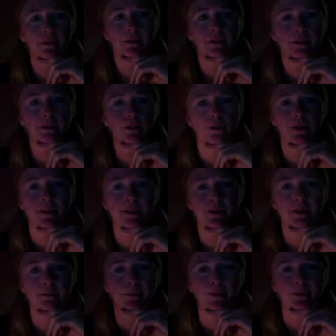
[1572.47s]
going to
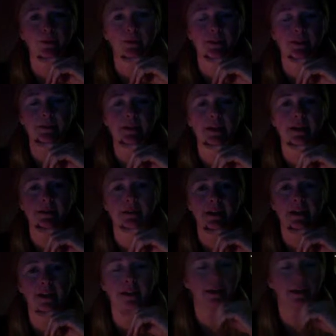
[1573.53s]
upload this as an